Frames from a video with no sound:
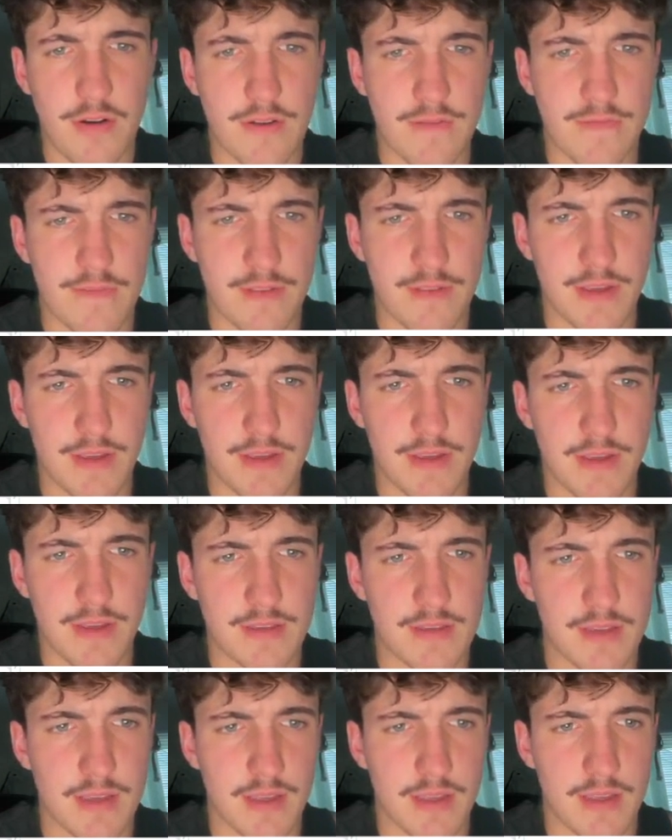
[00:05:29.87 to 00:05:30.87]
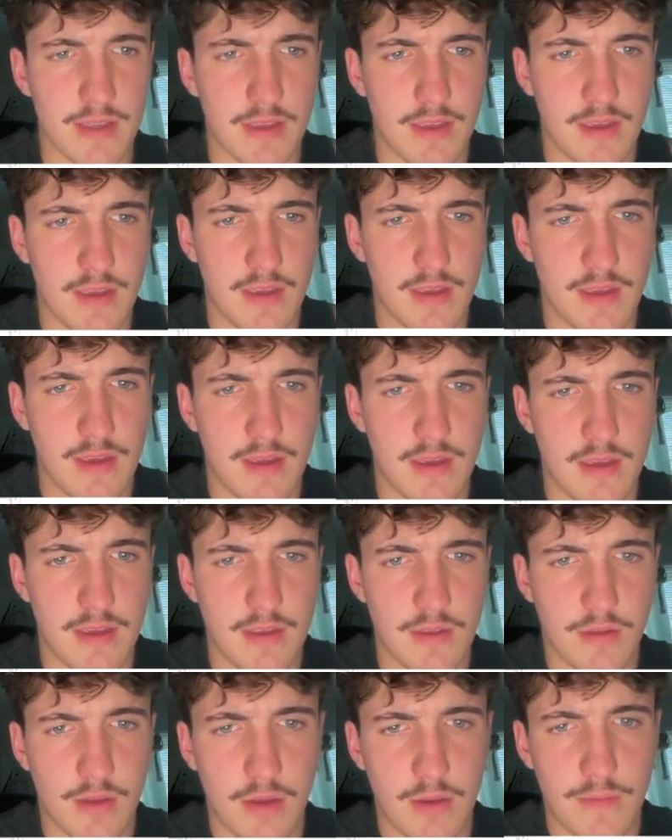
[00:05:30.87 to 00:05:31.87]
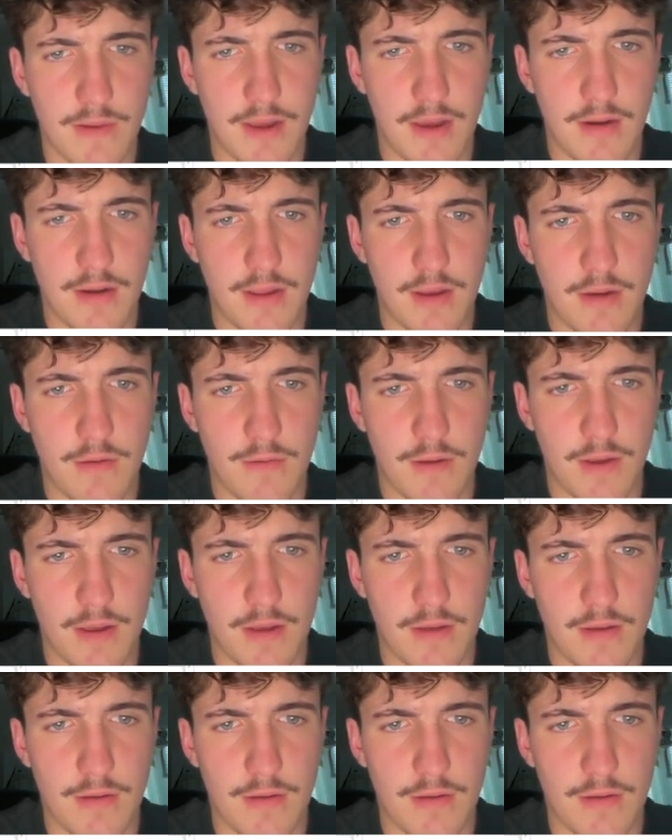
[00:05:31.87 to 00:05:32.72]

I feel like because like you come down here, right?